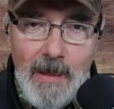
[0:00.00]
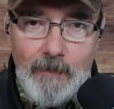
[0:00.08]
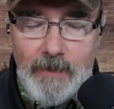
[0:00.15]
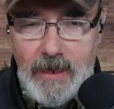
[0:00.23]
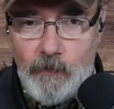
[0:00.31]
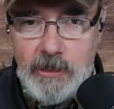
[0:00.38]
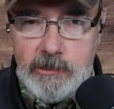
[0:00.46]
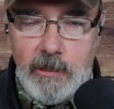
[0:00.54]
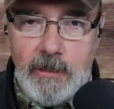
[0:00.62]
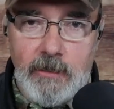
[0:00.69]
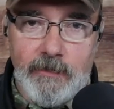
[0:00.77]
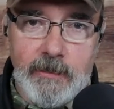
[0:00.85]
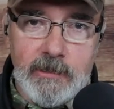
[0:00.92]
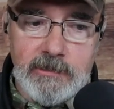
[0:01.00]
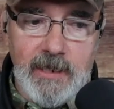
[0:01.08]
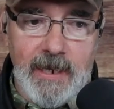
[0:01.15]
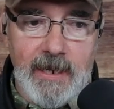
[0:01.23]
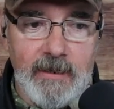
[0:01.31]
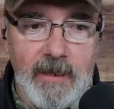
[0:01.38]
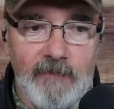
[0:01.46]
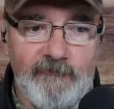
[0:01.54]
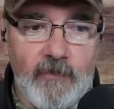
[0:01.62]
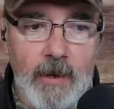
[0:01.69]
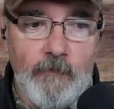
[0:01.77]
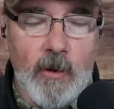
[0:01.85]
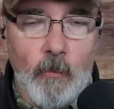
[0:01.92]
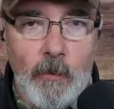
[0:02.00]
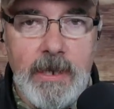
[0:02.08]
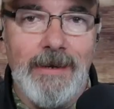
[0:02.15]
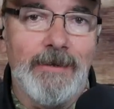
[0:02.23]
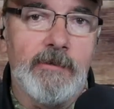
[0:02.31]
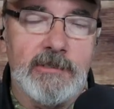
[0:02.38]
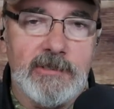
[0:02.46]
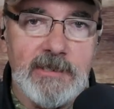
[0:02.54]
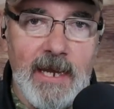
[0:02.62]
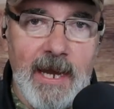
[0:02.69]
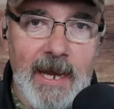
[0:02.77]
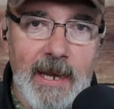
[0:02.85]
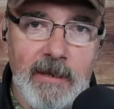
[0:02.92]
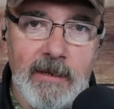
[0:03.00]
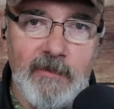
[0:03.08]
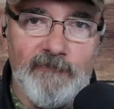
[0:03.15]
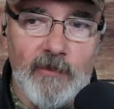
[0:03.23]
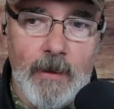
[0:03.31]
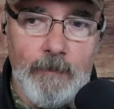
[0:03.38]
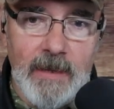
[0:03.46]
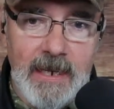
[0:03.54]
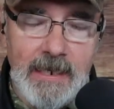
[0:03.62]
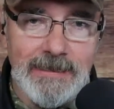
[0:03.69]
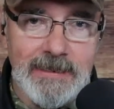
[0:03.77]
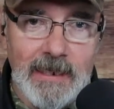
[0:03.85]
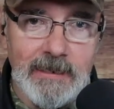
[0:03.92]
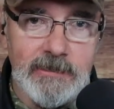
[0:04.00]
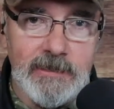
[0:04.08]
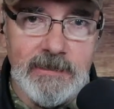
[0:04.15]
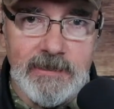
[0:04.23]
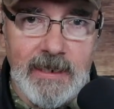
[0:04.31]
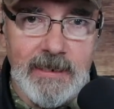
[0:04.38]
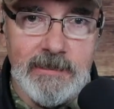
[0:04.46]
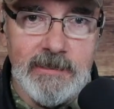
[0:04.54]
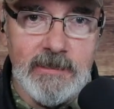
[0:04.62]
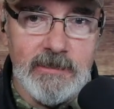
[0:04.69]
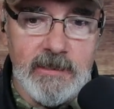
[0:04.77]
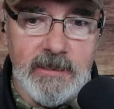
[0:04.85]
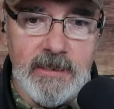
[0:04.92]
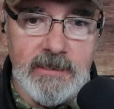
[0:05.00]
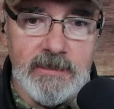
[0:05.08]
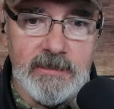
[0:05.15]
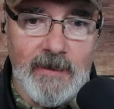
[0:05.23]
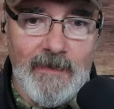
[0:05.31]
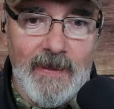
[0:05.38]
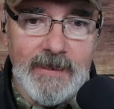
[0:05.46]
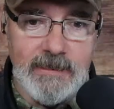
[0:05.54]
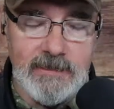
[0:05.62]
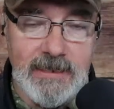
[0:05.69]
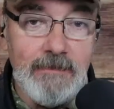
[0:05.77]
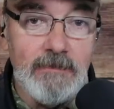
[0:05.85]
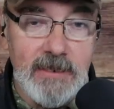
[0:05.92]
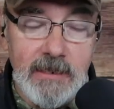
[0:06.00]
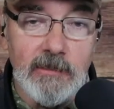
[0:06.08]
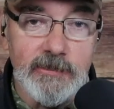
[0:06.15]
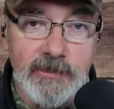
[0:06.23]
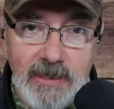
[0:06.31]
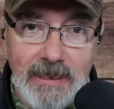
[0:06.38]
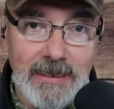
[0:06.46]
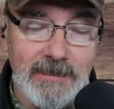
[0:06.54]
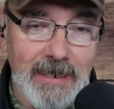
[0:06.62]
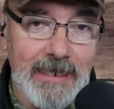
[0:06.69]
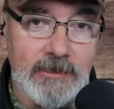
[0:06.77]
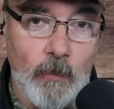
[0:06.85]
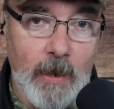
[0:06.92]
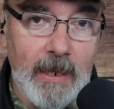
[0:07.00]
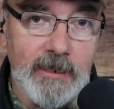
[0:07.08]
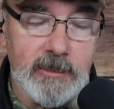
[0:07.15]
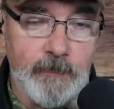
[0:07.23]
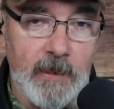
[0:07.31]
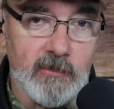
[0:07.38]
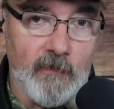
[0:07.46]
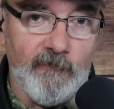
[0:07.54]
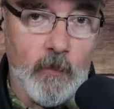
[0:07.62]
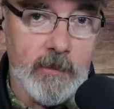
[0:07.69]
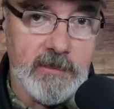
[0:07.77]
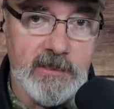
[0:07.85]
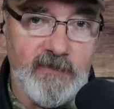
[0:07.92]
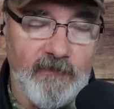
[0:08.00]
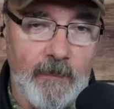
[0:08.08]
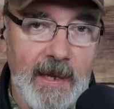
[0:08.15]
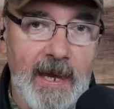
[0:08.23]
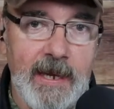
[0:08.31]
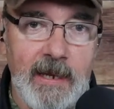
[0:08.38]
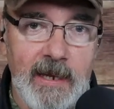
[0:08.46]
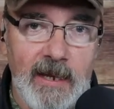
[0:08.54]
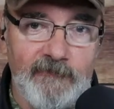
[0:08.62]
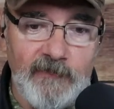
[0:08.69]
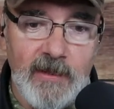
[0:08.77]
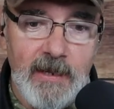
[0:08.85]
But I want you to know and understand that from what we understand from many intelligence agencies, Team Teal 6 as well as special forces from the IDF